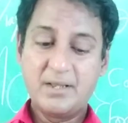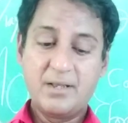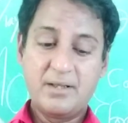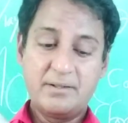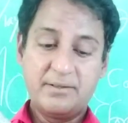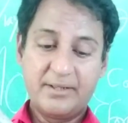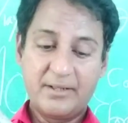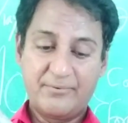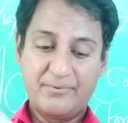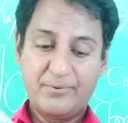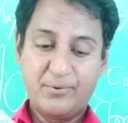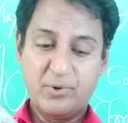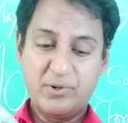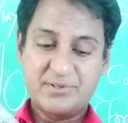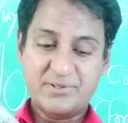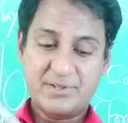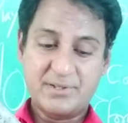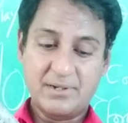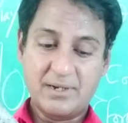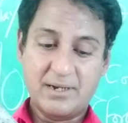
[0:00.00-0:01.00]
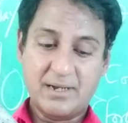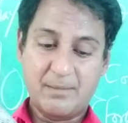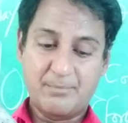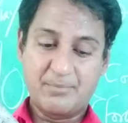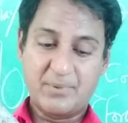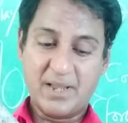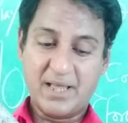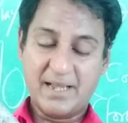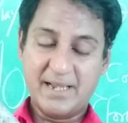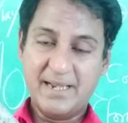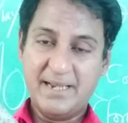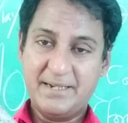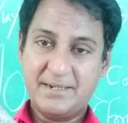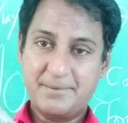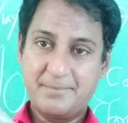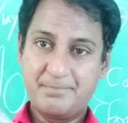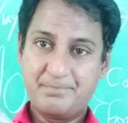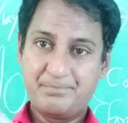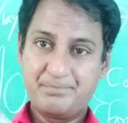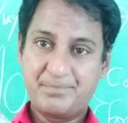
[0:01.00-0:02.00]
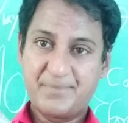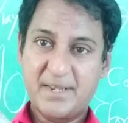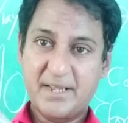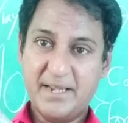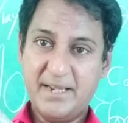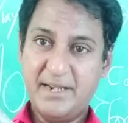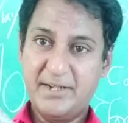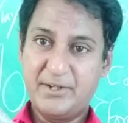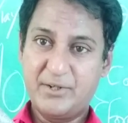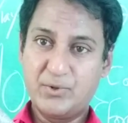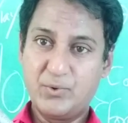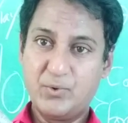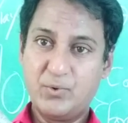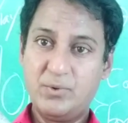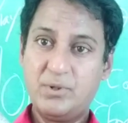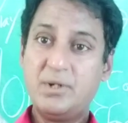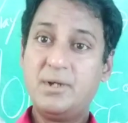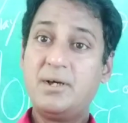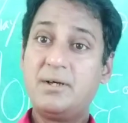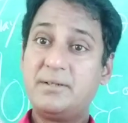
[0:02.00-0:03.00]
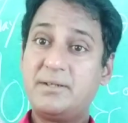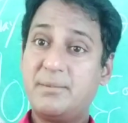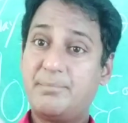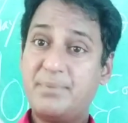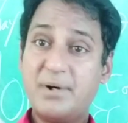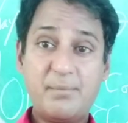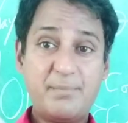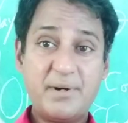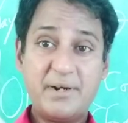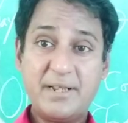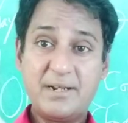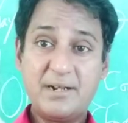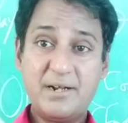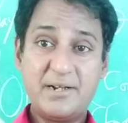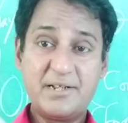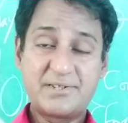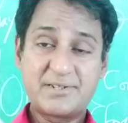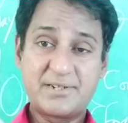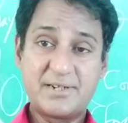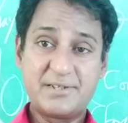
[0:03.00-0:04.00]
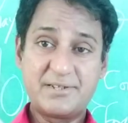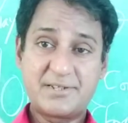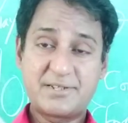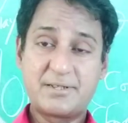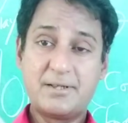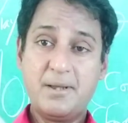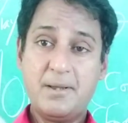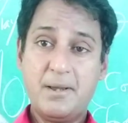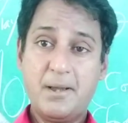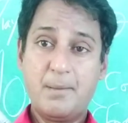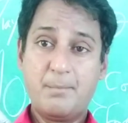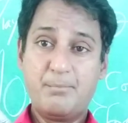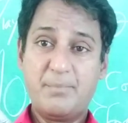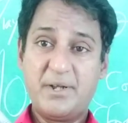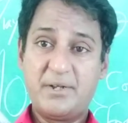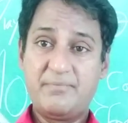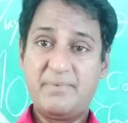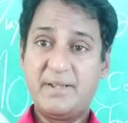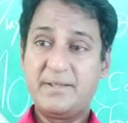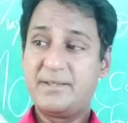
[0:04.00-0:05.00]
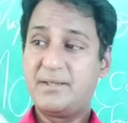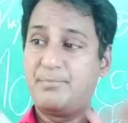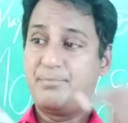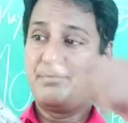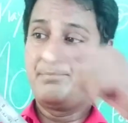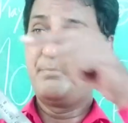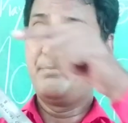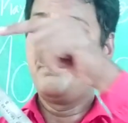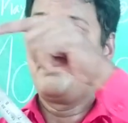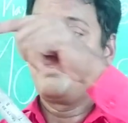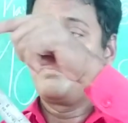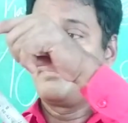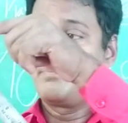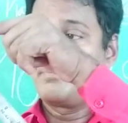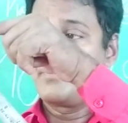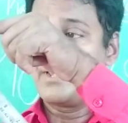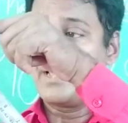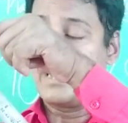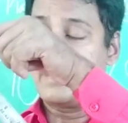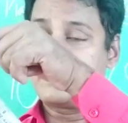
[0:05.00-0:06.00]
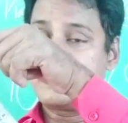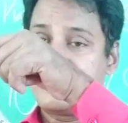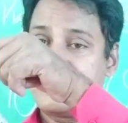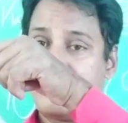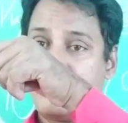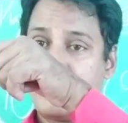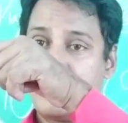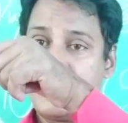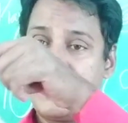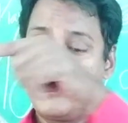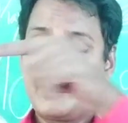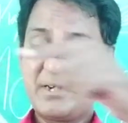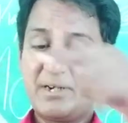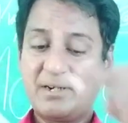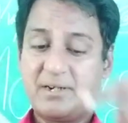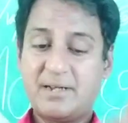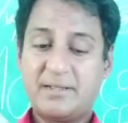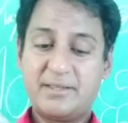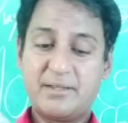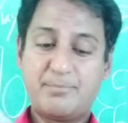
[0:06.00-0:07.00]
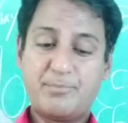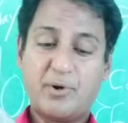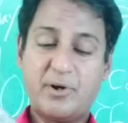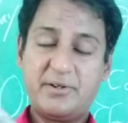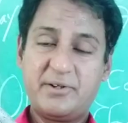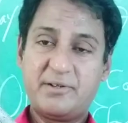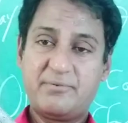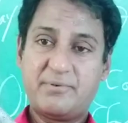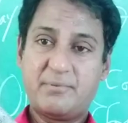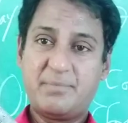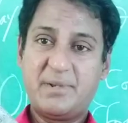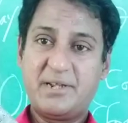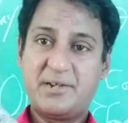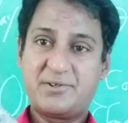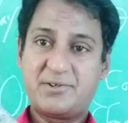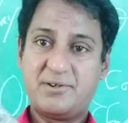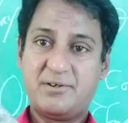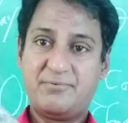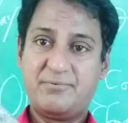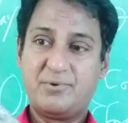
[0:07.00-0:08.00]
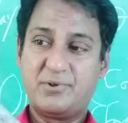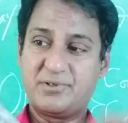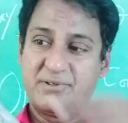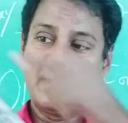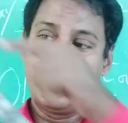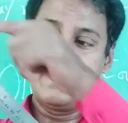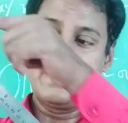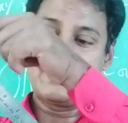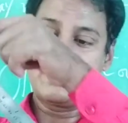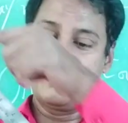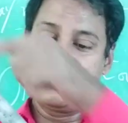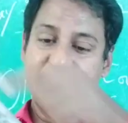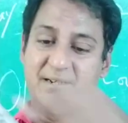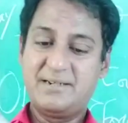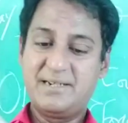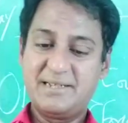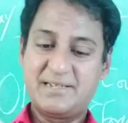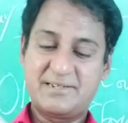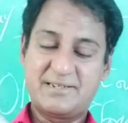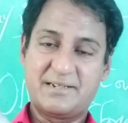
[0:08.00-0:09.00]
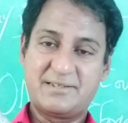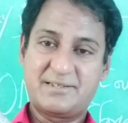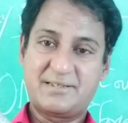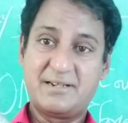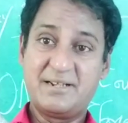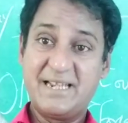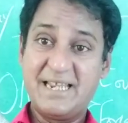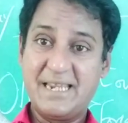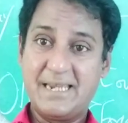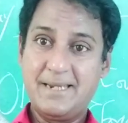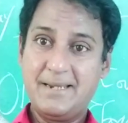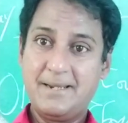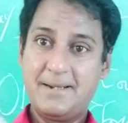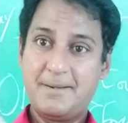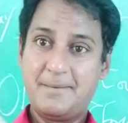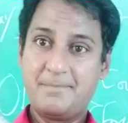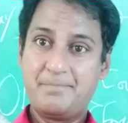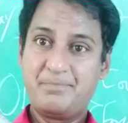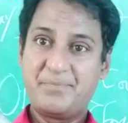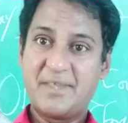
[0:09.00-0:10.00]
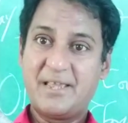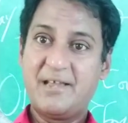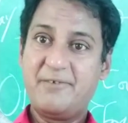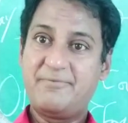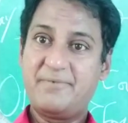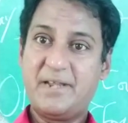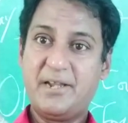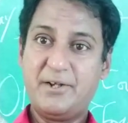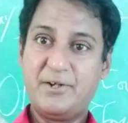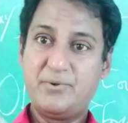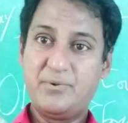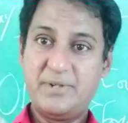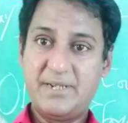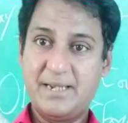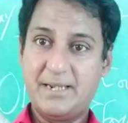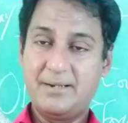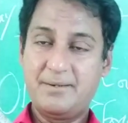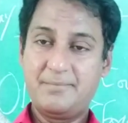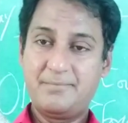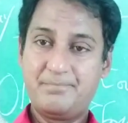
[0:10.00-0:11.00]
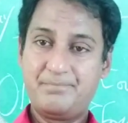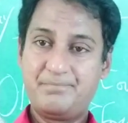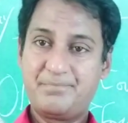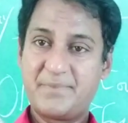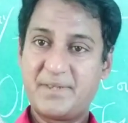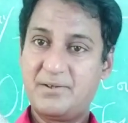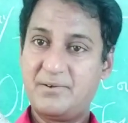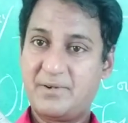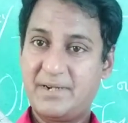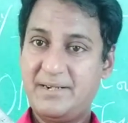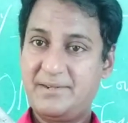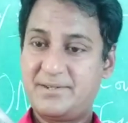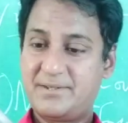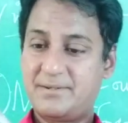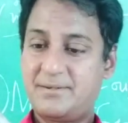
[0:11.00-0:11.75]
the force applied into the perpendicular distance between the axis of rotation and the point of application of force. That is the distance d, F into t, right?